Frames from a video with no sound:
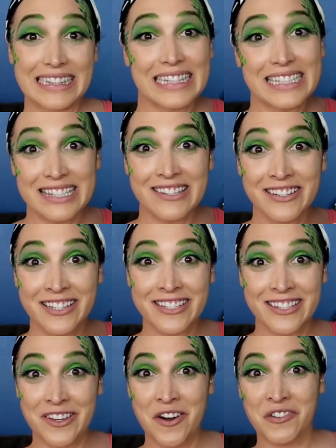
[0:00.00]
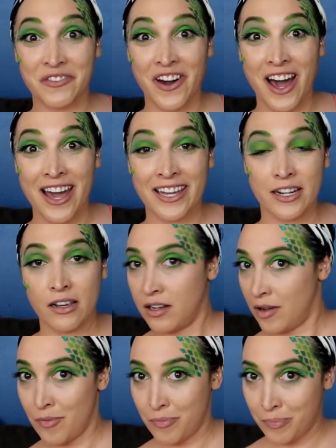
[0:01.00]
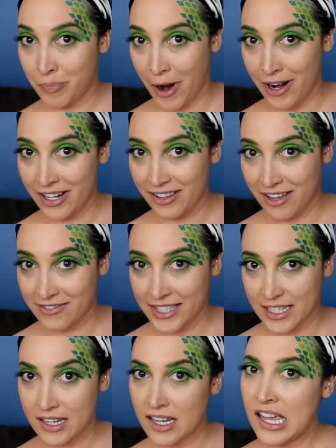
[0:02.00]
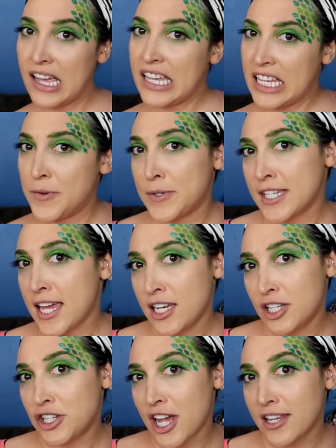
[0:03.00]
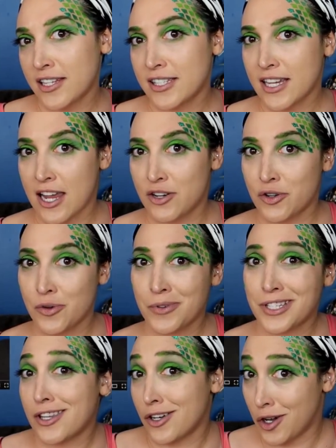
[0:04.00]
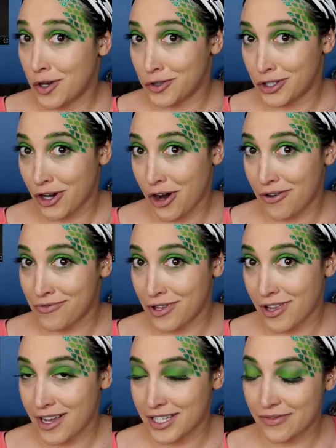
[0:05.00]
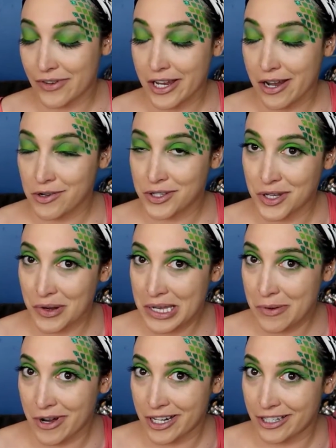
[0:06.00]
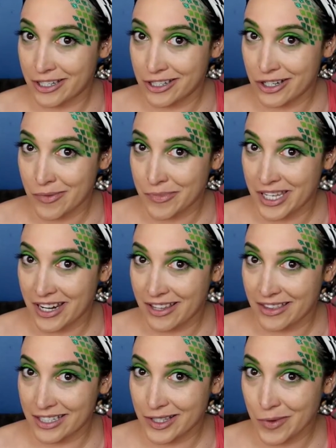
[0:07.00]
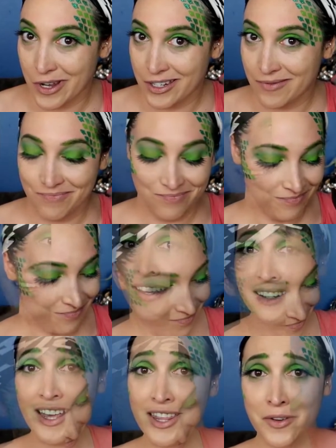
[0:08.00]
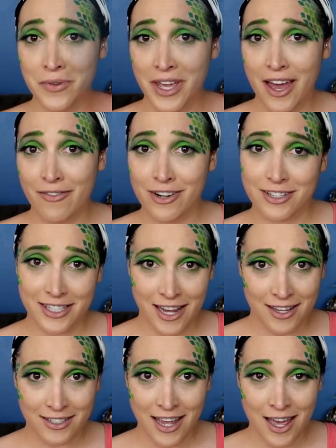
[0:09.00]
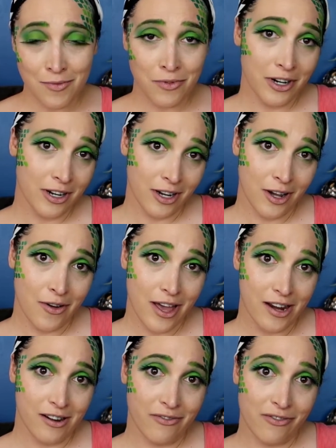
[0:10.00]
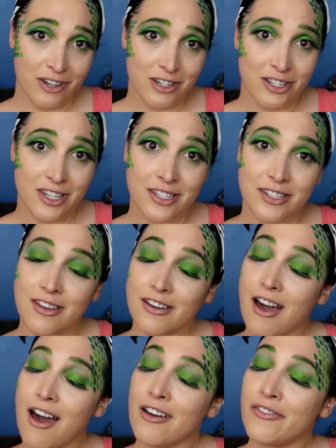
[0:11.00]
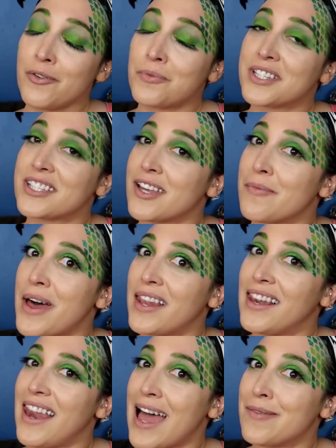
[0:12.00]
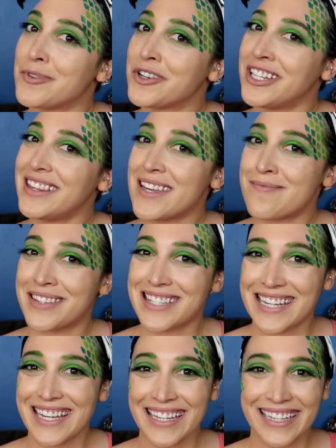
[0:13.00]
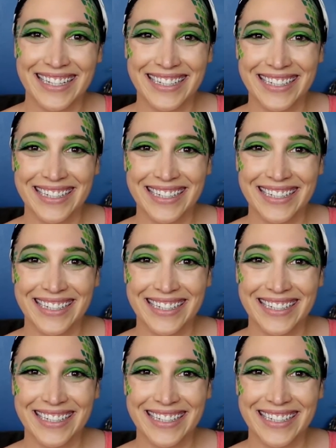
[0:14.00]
This look is so fun. Barney loves it. He was kind of jealous Kendra was the co-star of the last video, so he wanted to jump in on this one. Now that we have our scales on, we're gonna go ahead and finish this look off with some lime green lipstick.